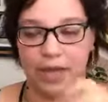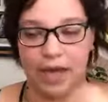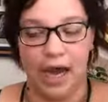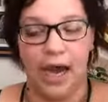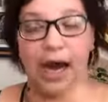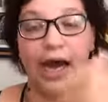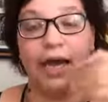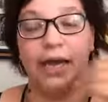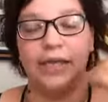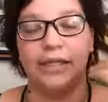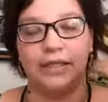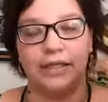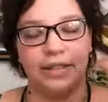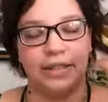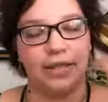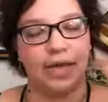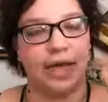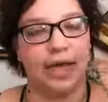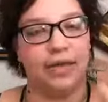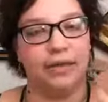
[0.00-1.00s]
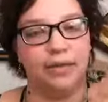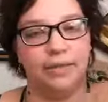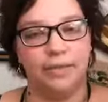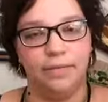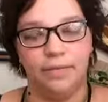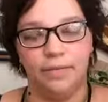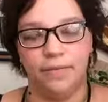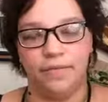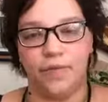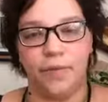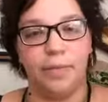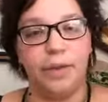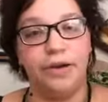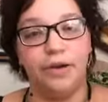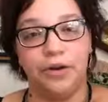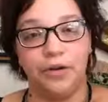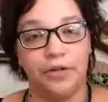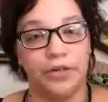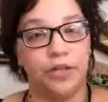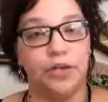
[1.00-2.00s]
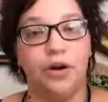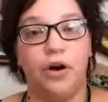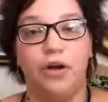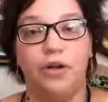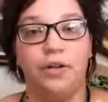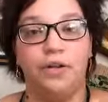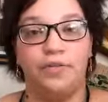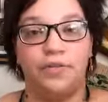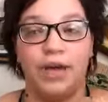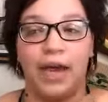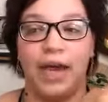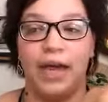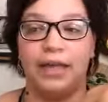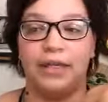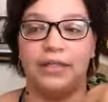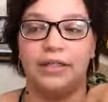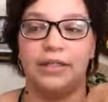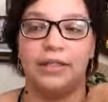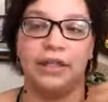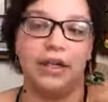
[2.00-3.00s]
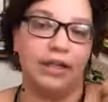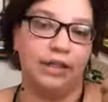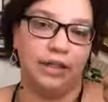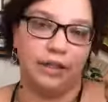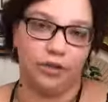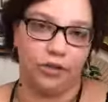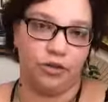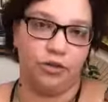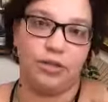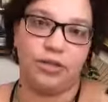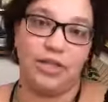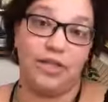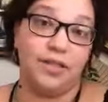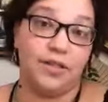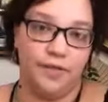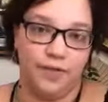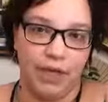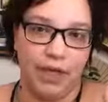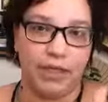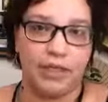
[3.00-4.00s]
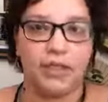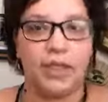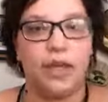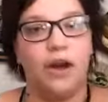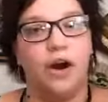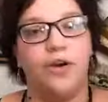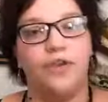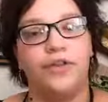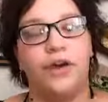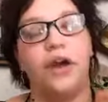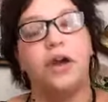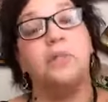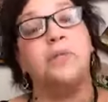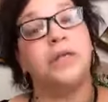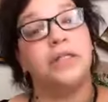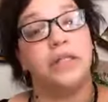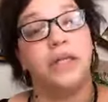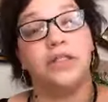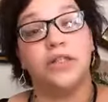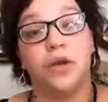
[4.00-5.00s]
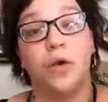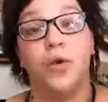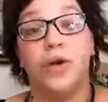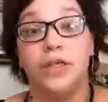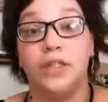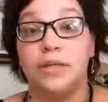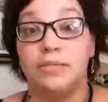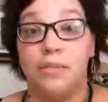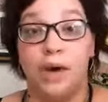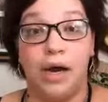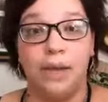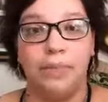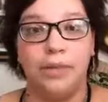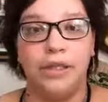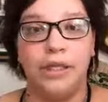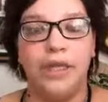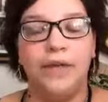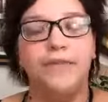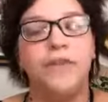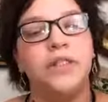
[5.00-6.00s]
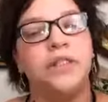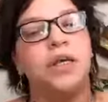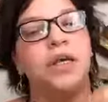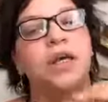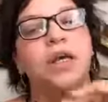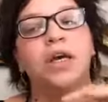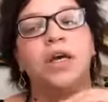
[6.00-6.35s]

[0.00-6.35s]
guides, and familiars and all of that in the literal sense of yes, they are there, because that's according to my beliefs.